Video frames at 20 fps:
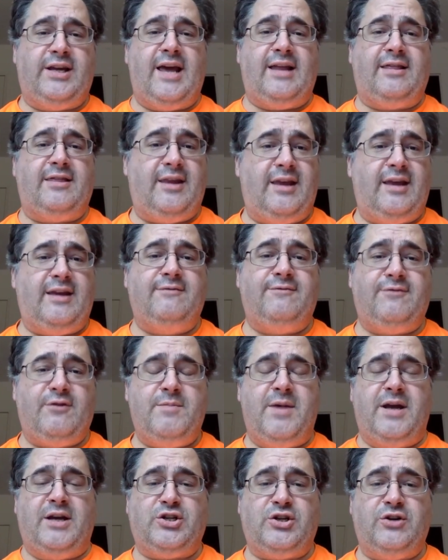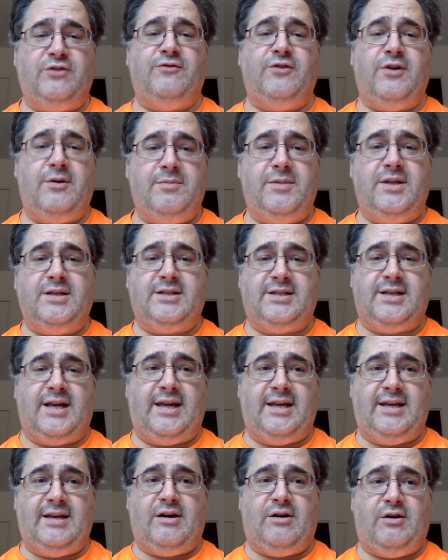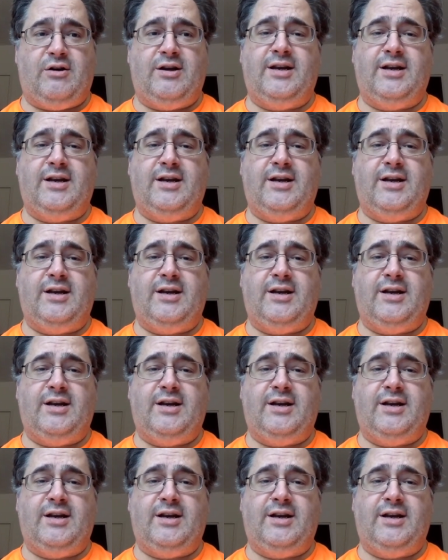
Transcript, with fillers: get the information from the site on a